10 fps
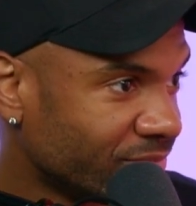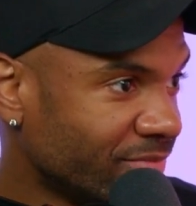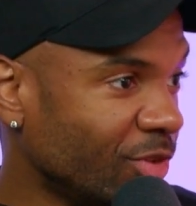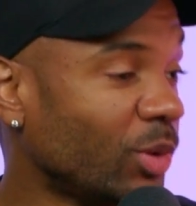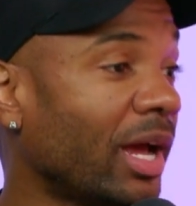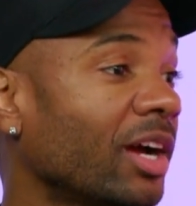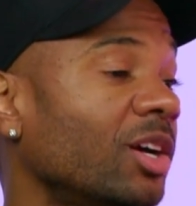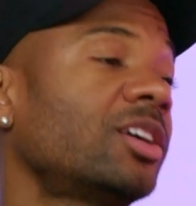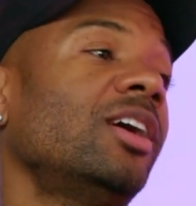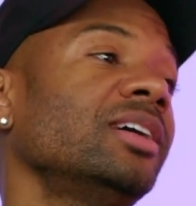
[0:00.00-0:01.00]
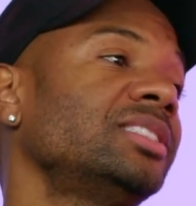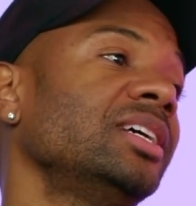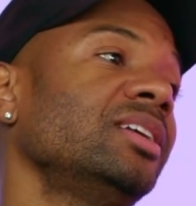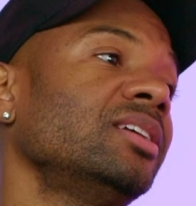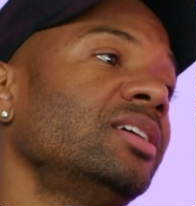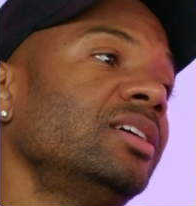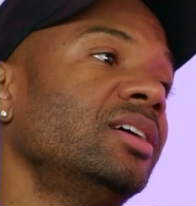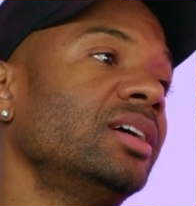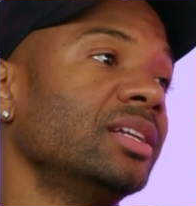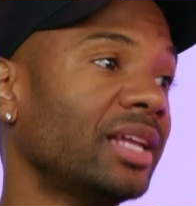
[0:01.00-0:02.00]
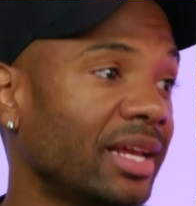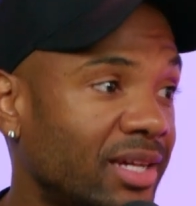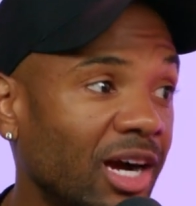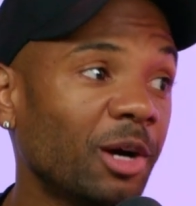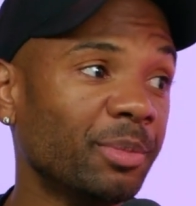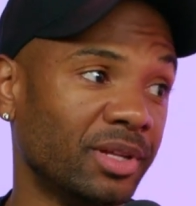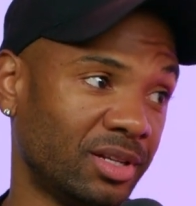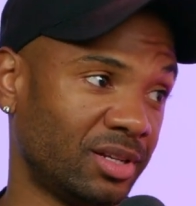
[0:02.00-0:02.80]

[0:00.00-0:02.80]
You got good content, they coming.